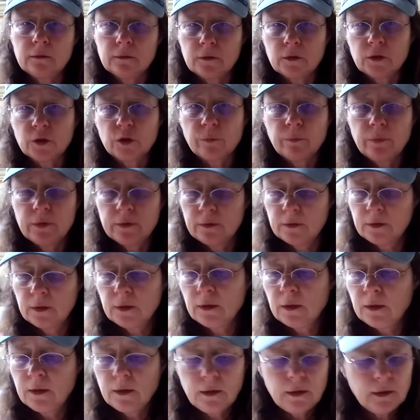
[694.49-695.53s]
herb
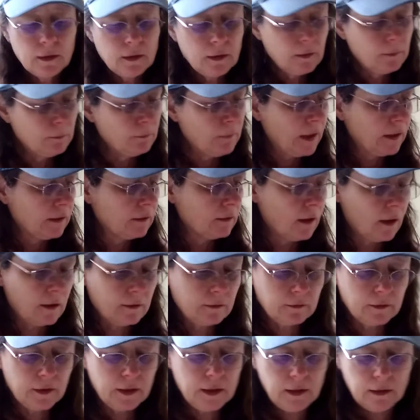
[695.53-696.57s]
butter
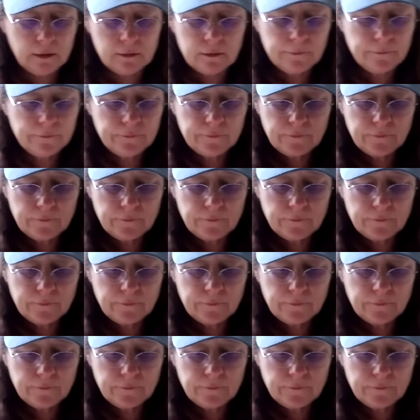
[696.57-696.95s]
underneath.